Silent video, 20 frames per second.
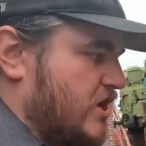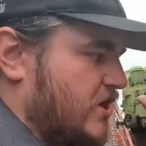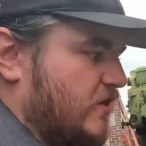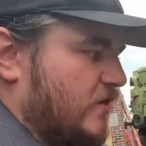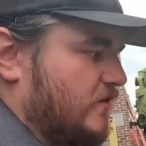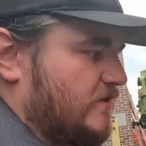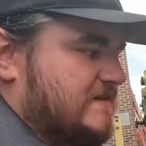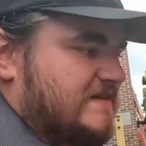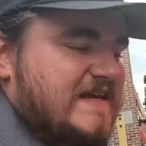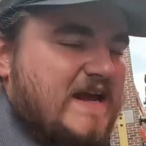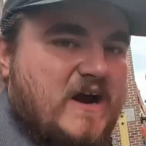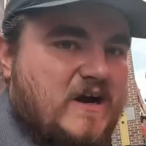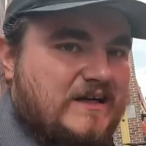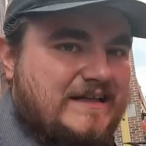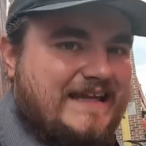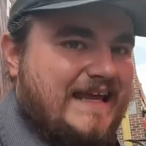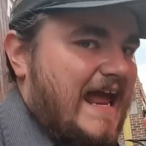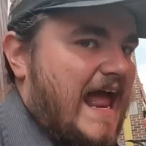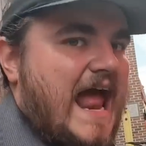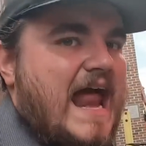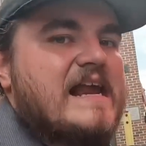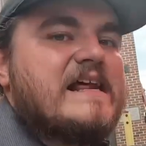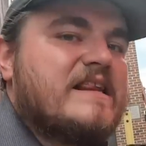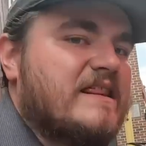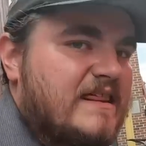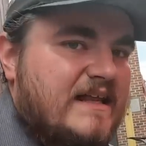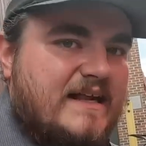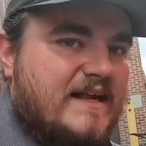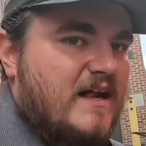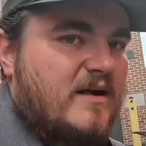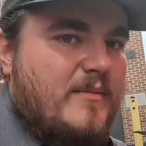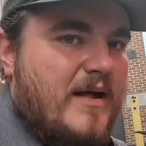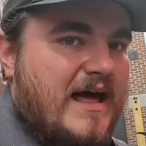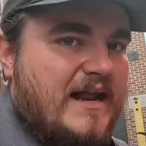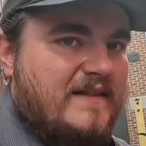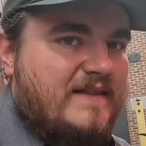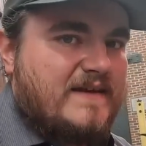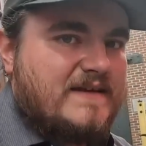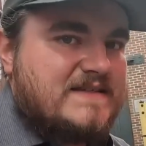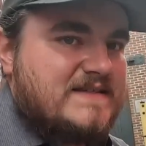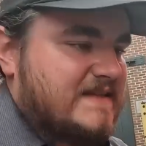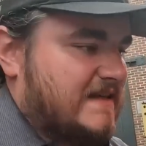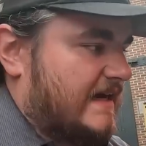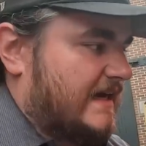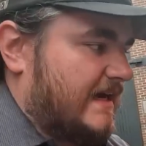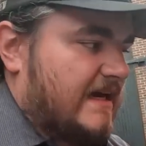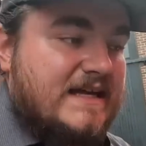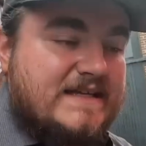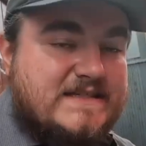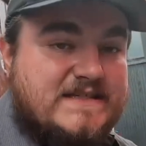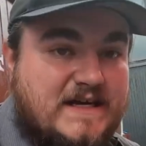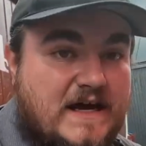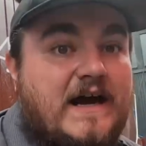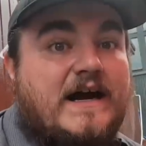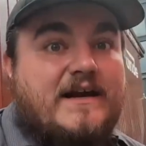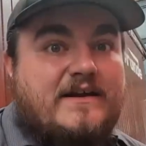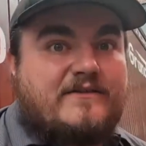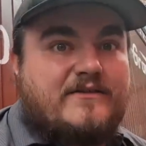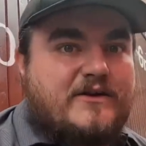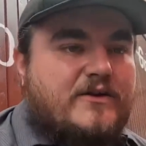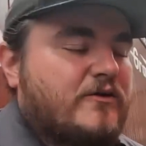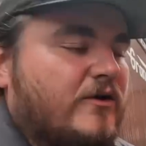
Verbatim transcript: You don't see hardly anything come out of this thing. It's kind of